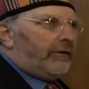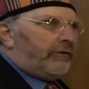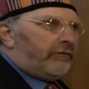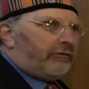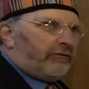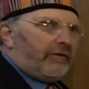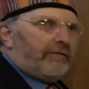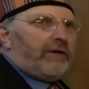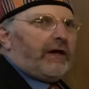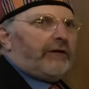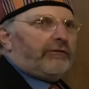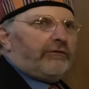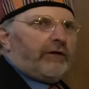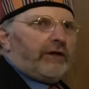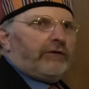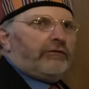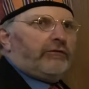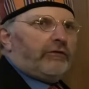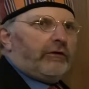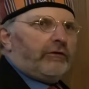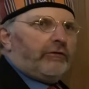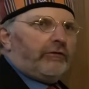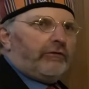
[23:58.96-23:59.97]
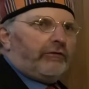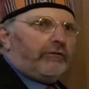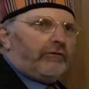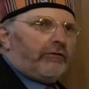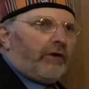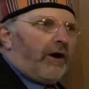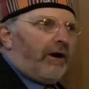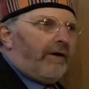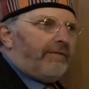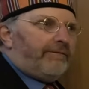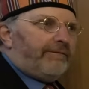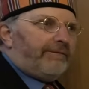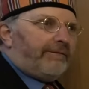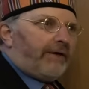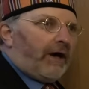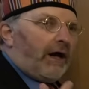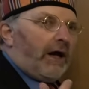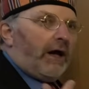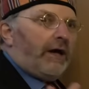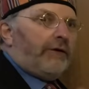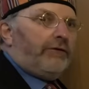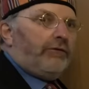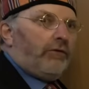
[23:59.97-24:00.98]
civilizations of
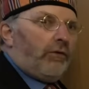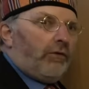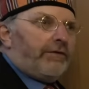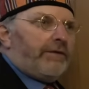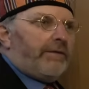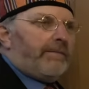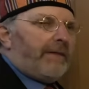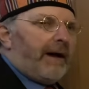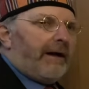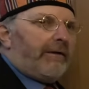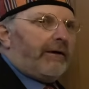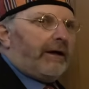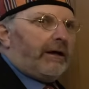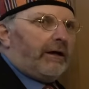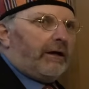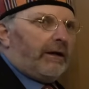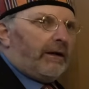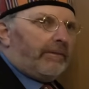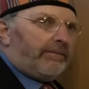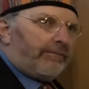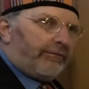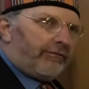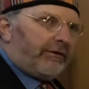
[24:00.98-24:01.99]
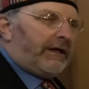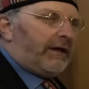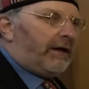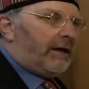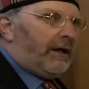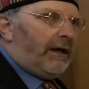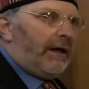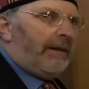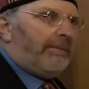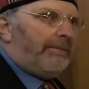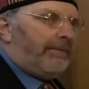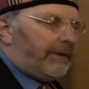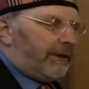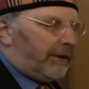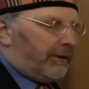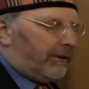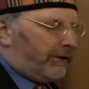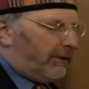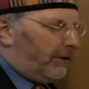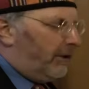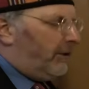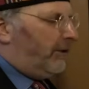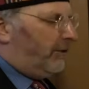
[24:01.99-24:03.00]
North America,
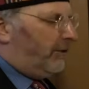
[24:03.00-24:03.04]
pre-Columbian